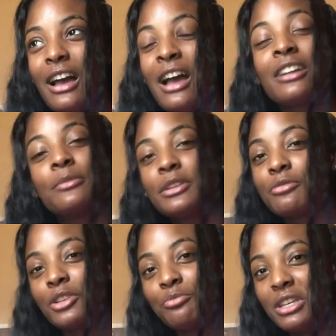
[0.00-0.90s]
I could be
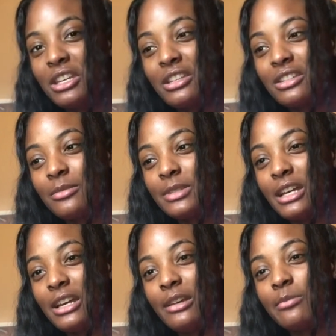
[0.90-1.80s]
real mean
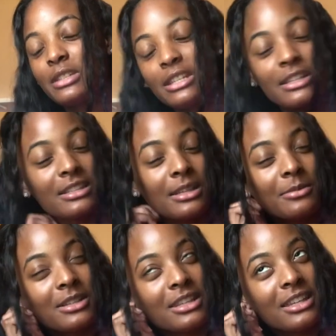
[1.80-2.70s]
sometimes, and
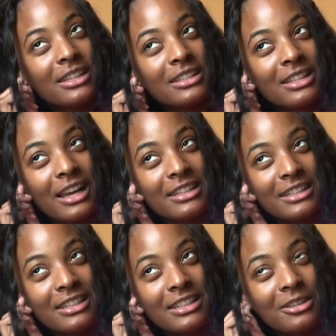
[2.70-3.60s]
some of the things I
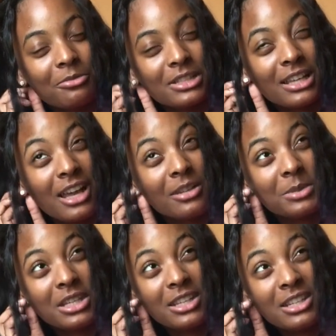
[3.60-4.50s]
did was kind of
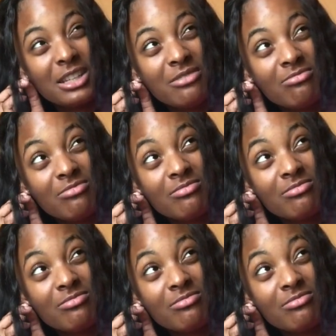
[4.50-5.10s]
mean.